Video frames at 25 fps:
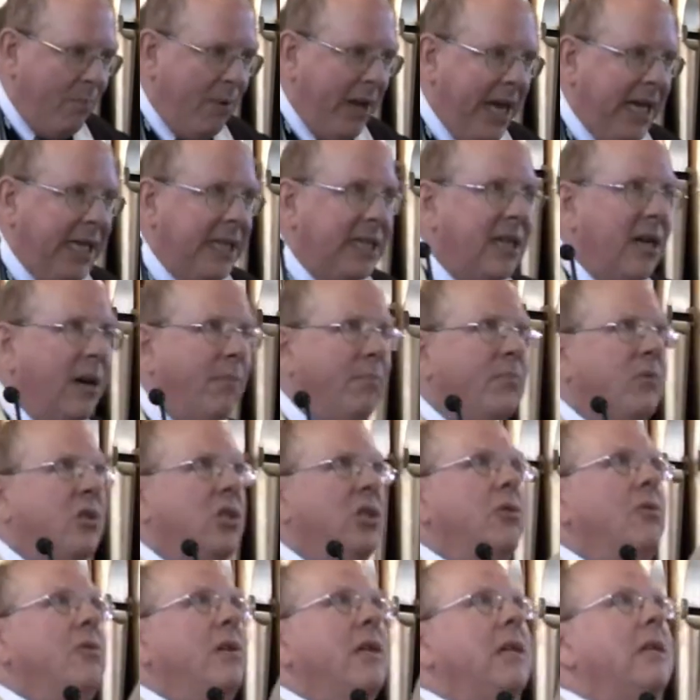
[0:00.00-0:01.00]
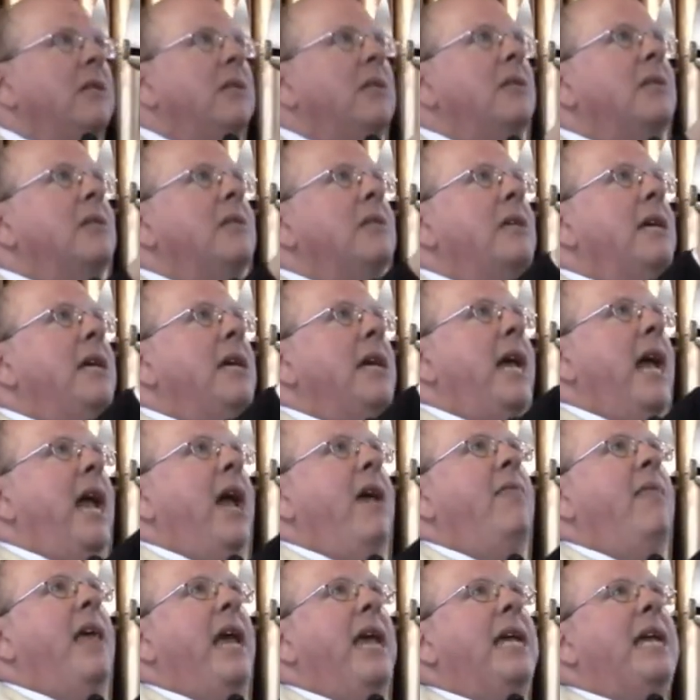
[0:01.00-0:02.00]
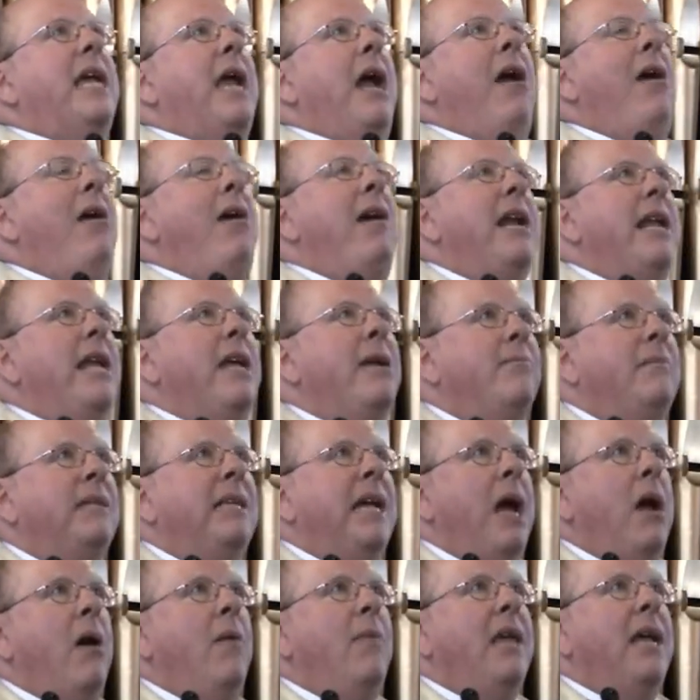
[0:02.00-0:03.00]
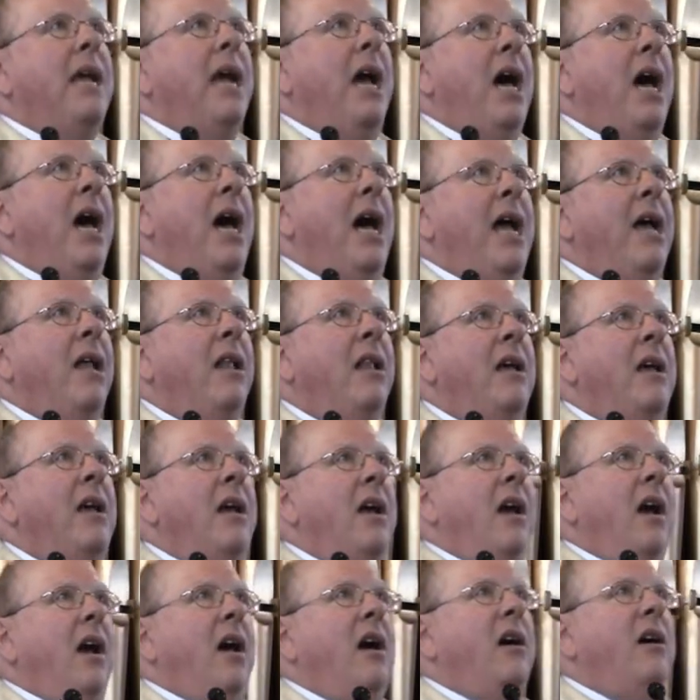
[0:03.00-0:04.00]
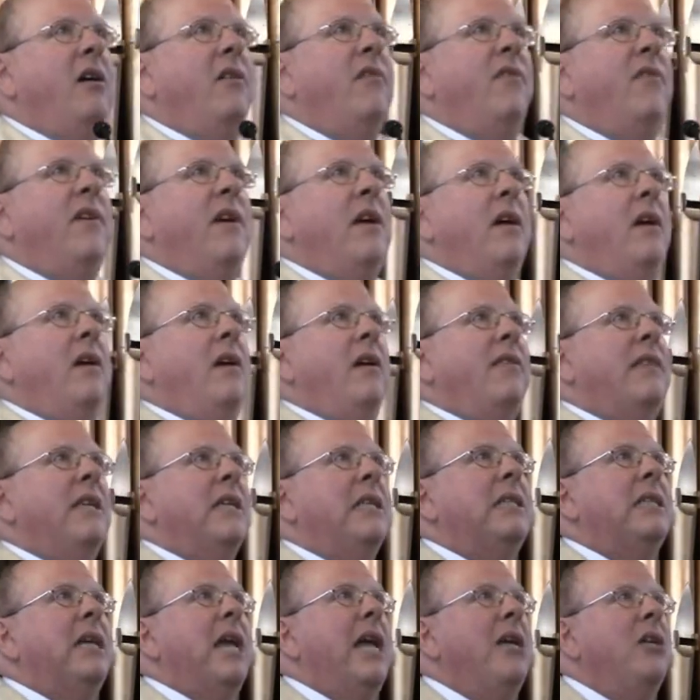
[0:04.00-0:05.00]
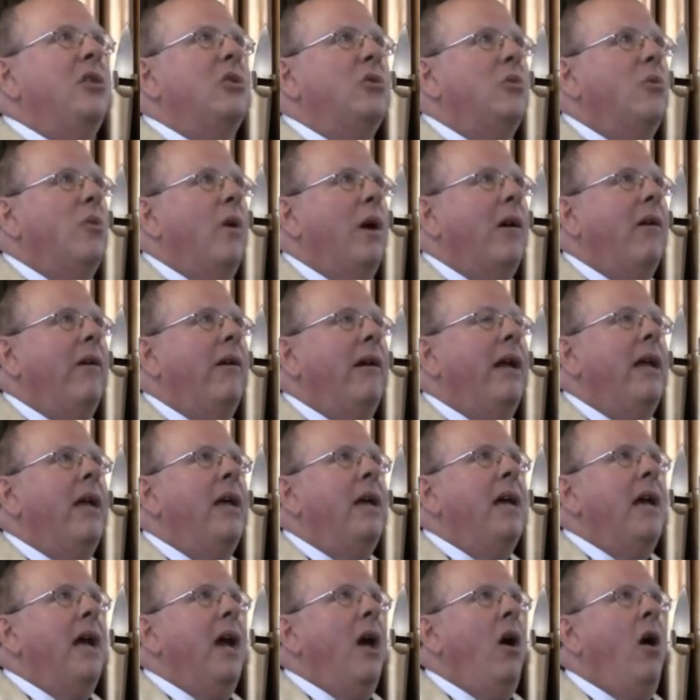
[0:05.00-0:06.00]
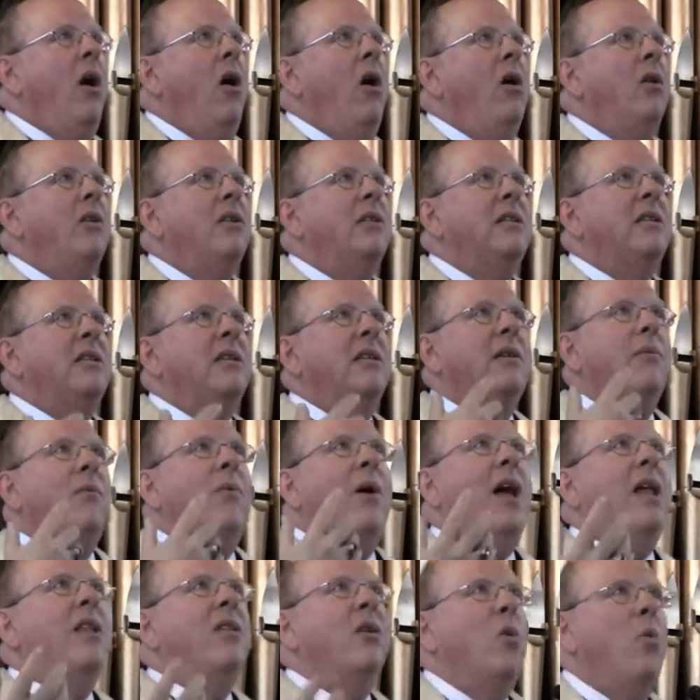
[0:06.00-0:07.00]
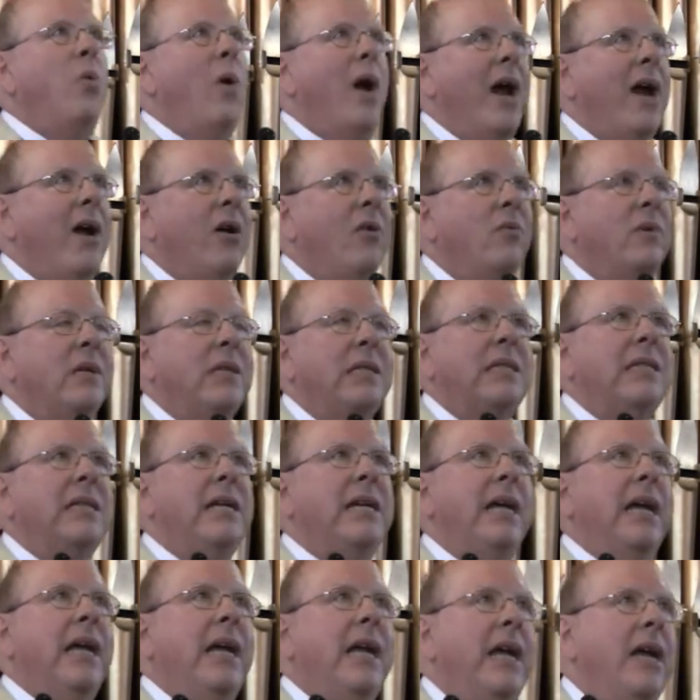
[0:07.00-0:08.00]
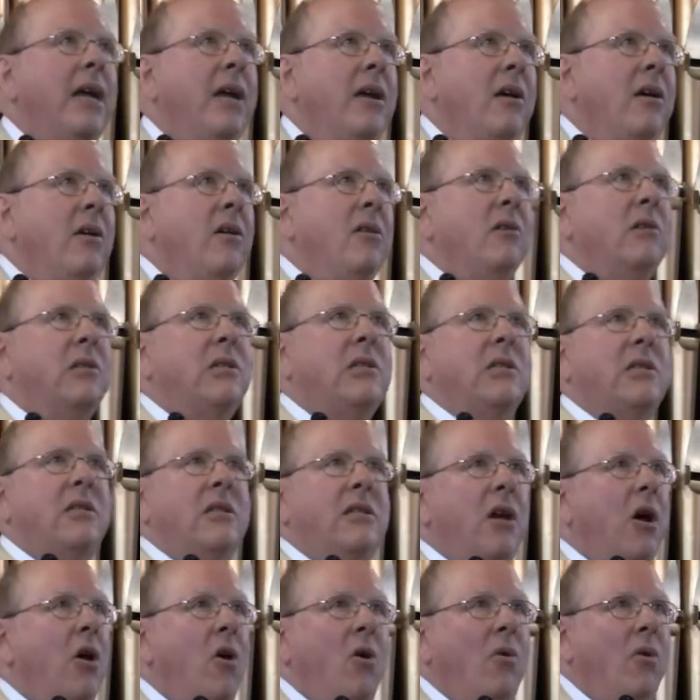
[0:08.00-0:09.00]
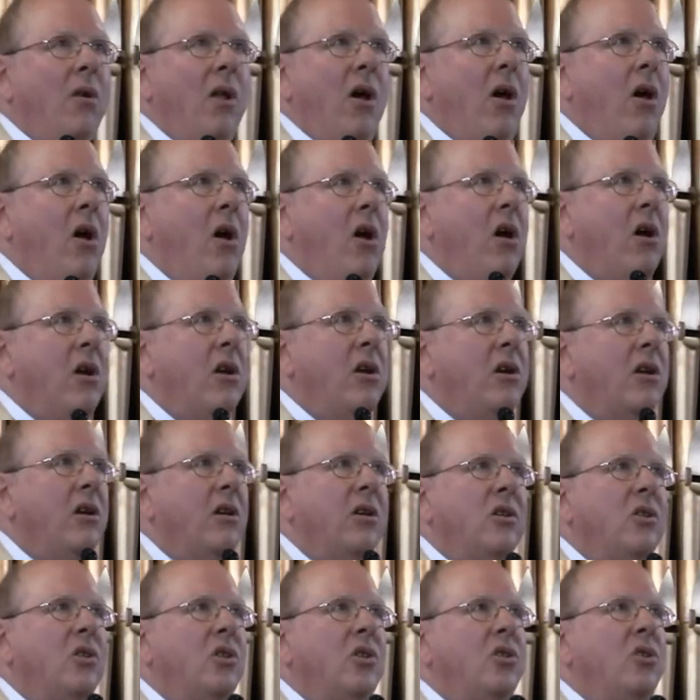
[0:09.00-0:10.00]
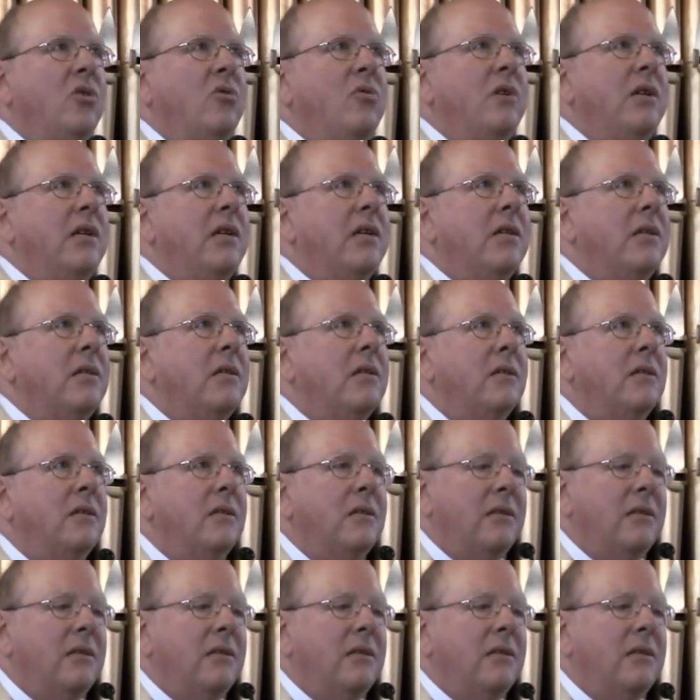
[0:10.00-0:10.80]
picked up Judas and they carried him down the aisle of the sanctuary, all to the while the choir was singing, So long, Judas.